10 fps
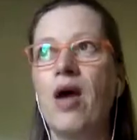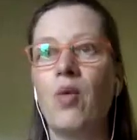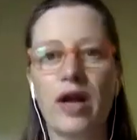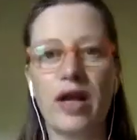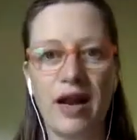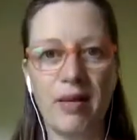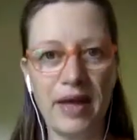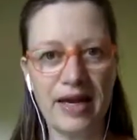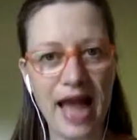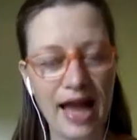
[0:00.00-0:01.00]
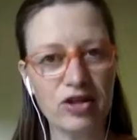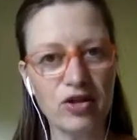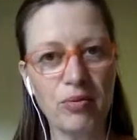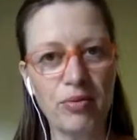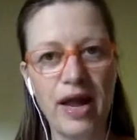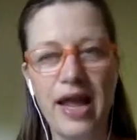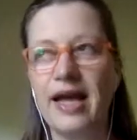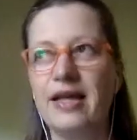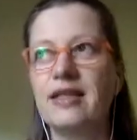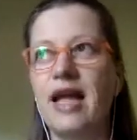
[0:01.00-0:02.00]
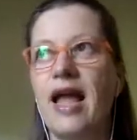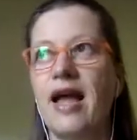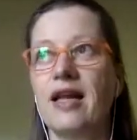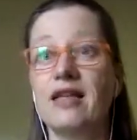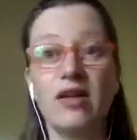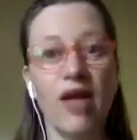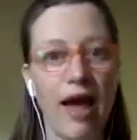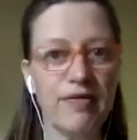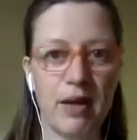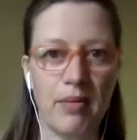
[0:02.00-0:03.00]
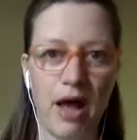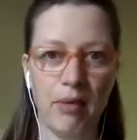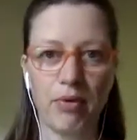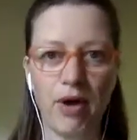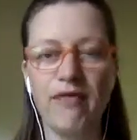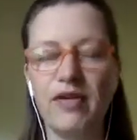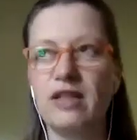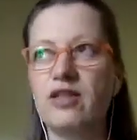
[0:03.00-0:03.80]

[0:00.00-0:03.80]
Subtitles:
working on a big national brand, and I still have some nonprofits.